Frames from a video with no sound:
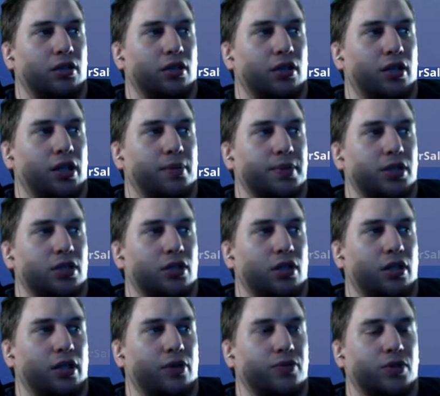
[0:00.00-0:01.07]
Damage to
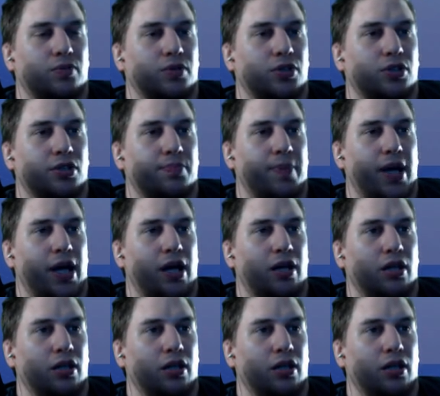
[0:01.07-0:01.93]
stun, that was just bad.